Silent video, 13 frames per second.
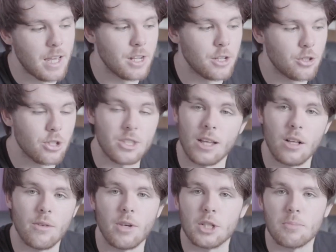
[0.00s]
And it just
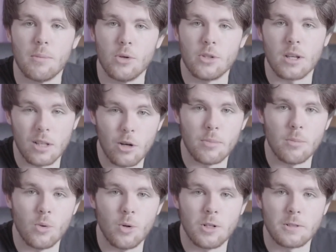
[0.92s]
elevates my mood a little
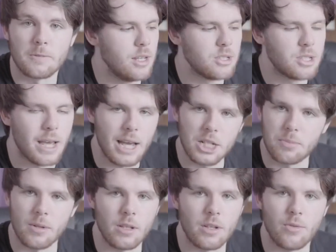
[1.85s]
bit more. It's
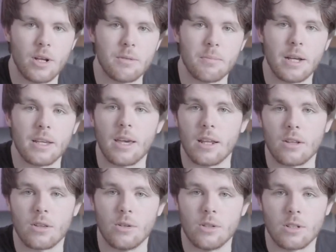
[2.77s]
expertly written by
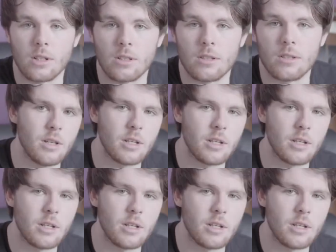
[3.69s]
Kenneth Lonergan.